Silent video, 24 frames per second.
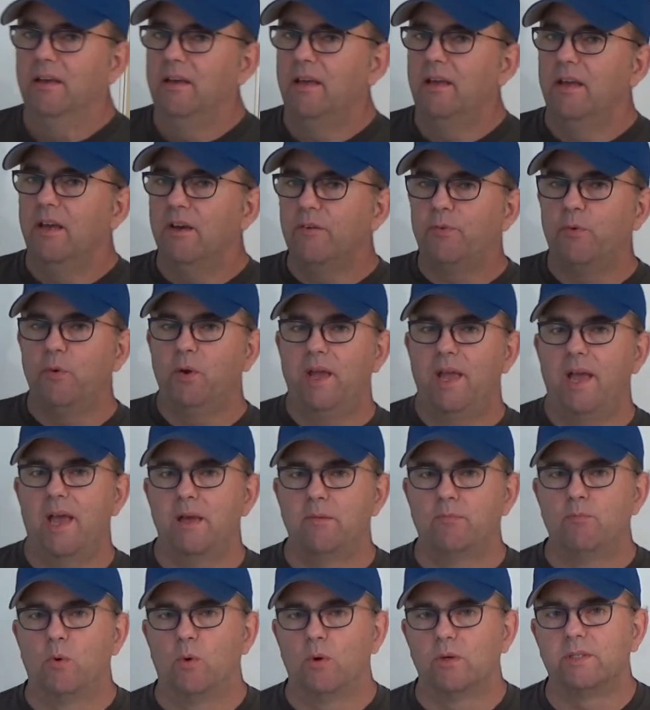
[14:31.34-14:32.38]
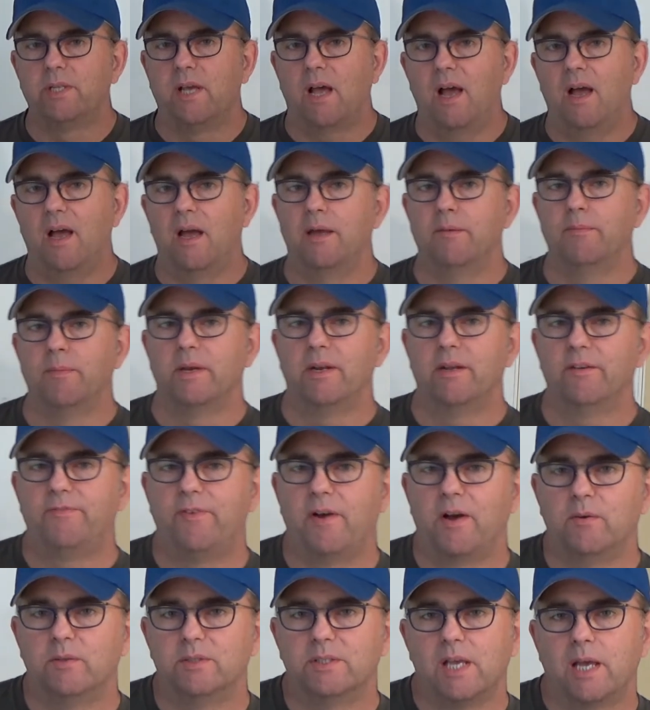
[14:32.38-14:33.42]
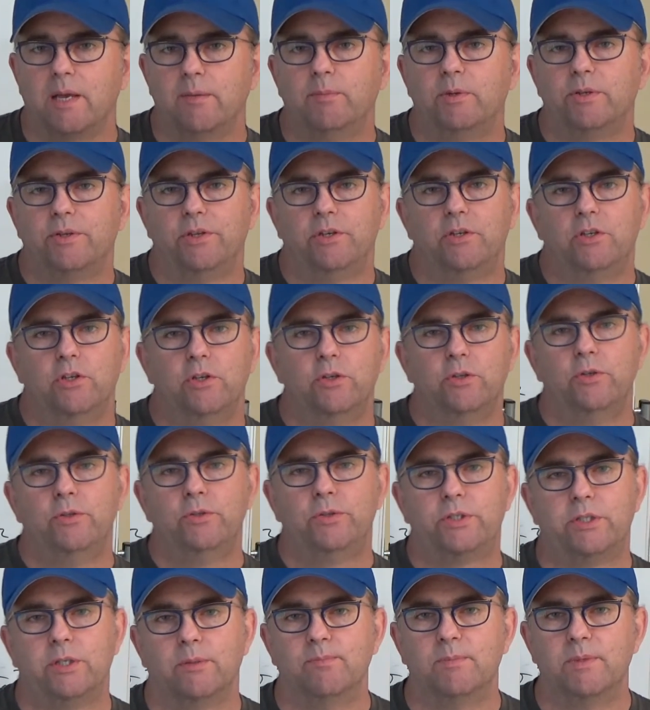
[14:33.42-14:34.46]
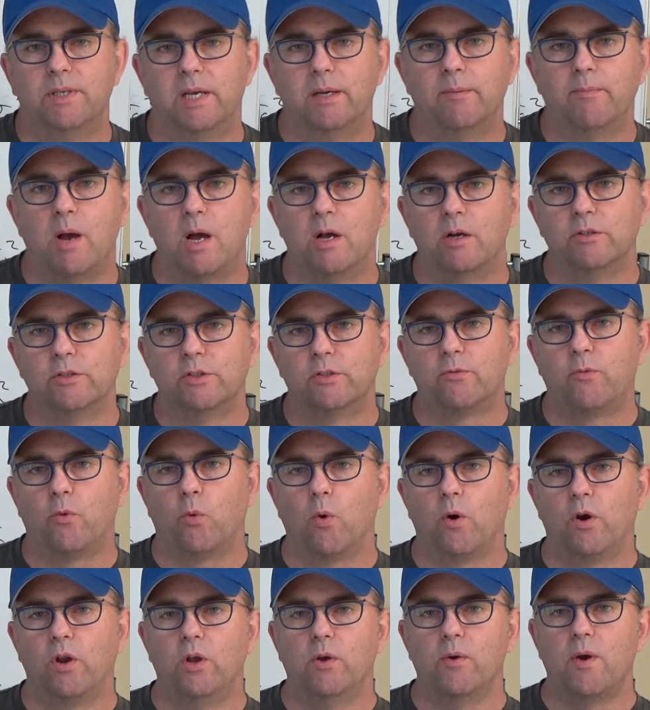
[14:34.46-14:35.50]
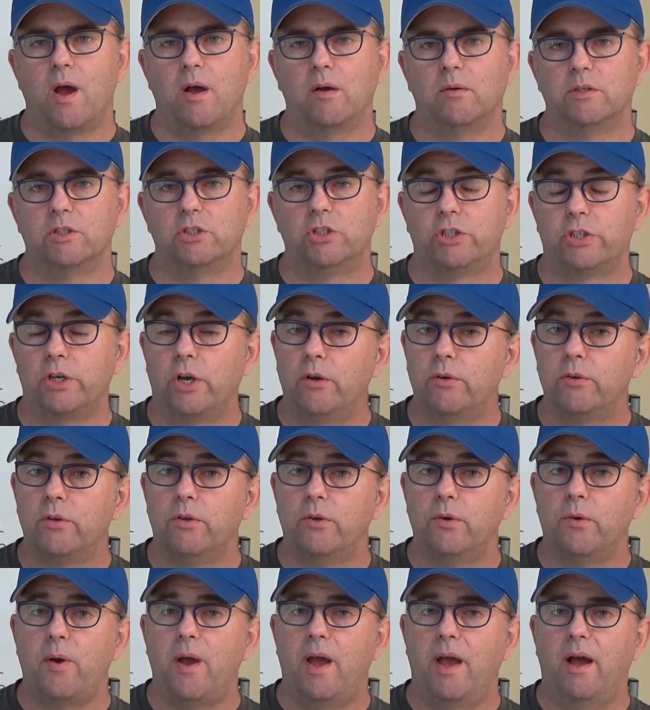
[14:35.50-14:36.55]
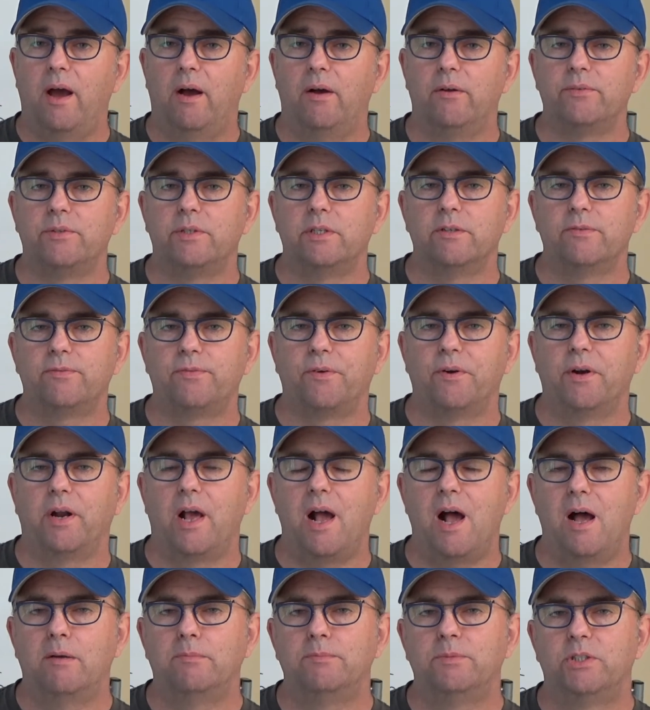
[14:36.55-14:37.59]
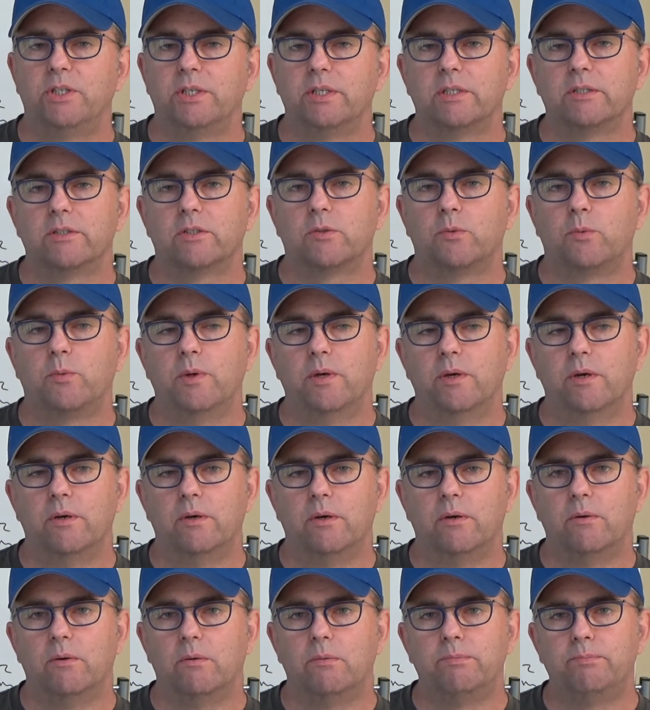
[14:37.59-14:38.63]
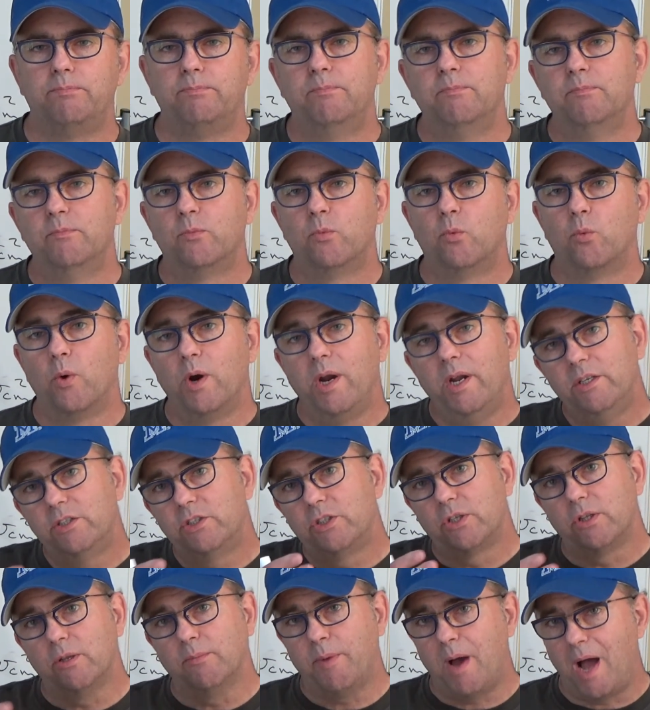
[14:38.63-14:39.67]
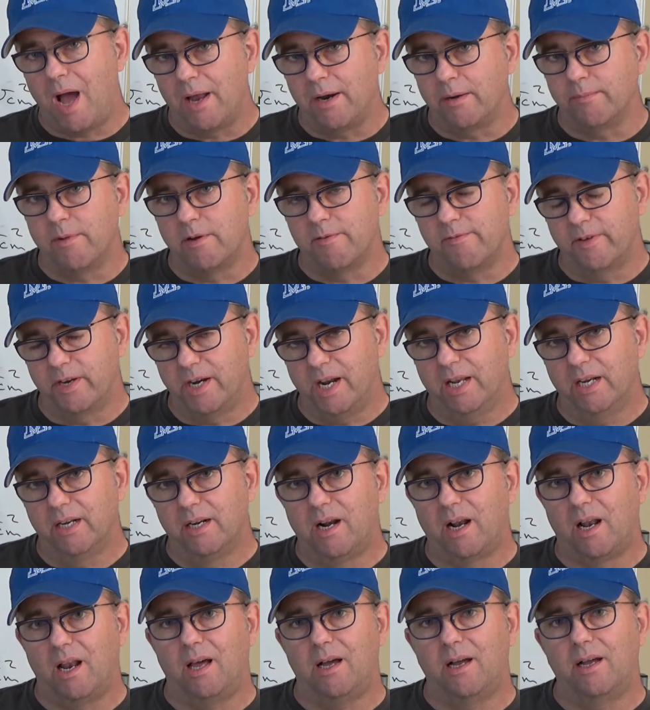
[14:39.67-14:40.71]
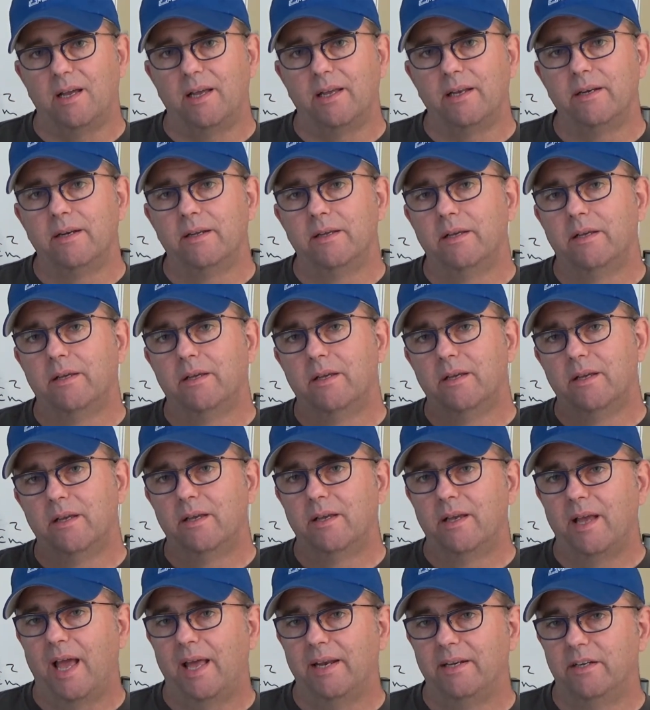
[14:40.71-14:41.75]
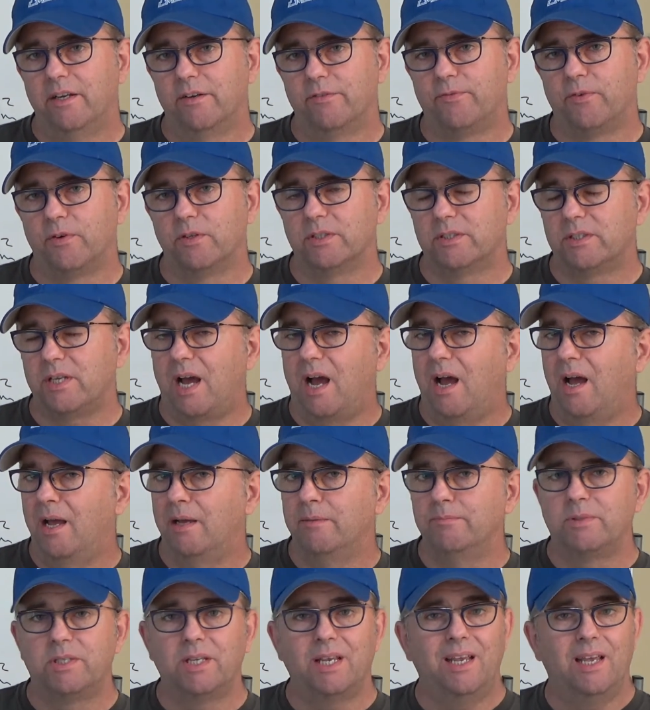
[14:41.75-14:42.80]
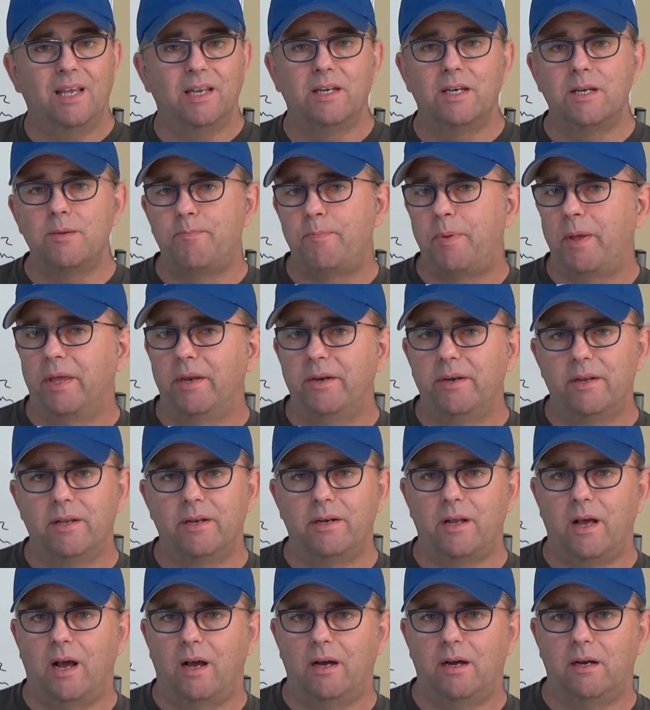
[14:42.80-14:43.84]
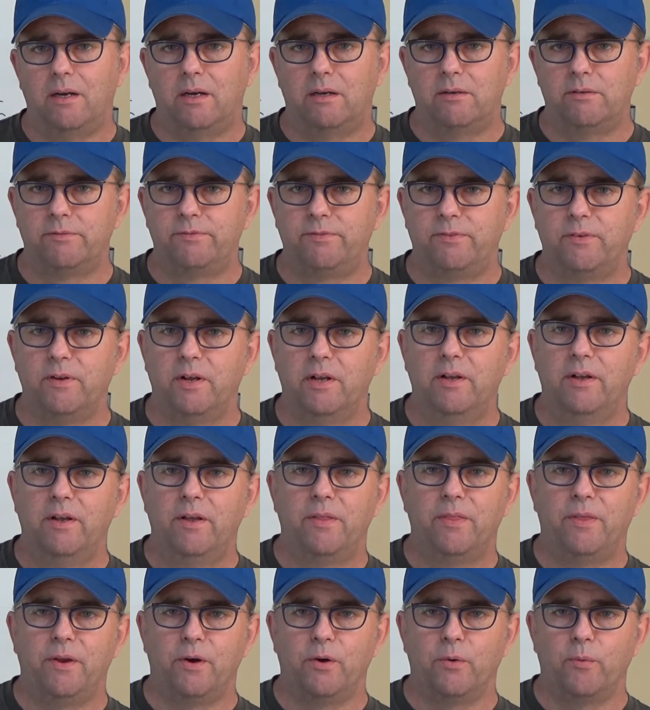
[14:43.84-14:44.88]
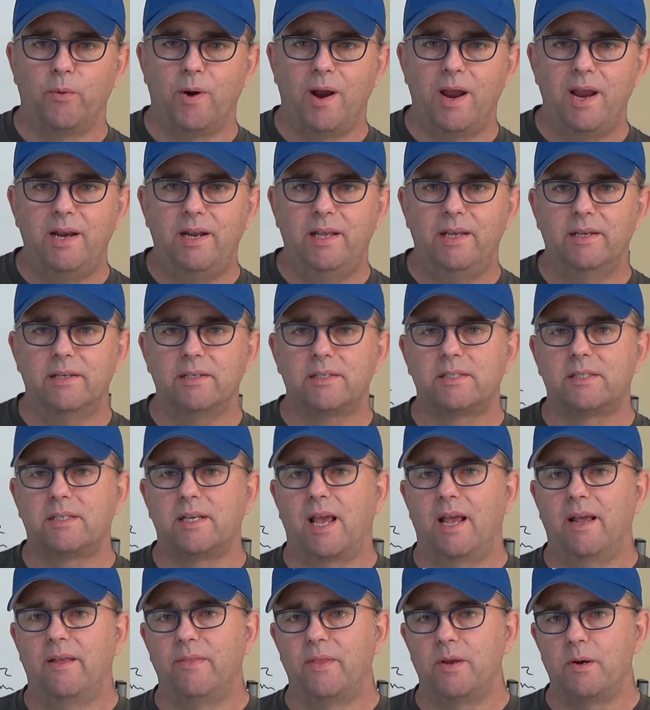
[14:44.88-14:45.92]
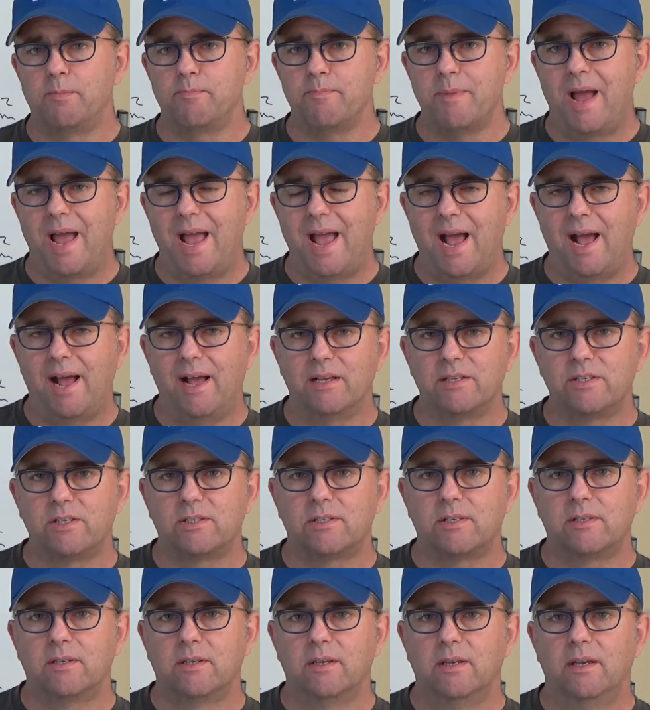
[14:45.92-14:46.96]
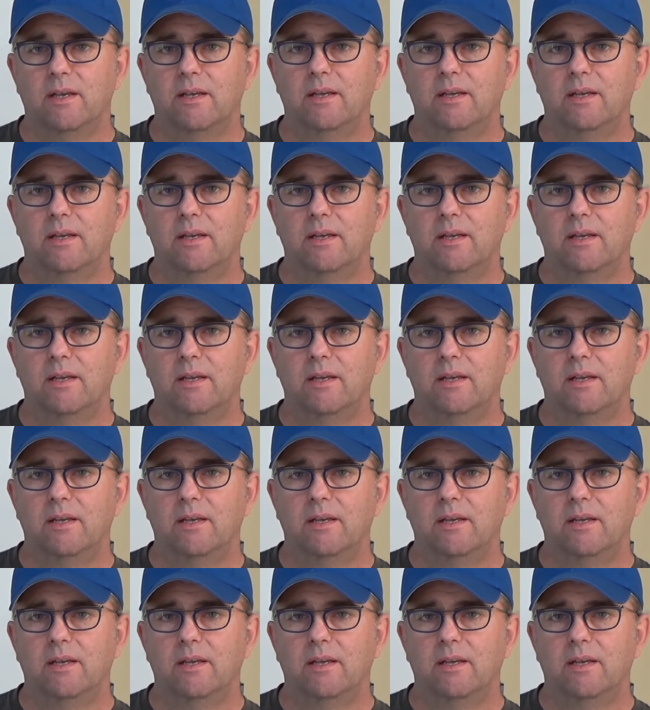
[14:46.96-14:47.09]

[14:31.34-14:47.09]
If we had more time and if I was able to do some demos for you, I would show you how different objects will reach the bottom of an incline at different times, independent of their radius and their mass.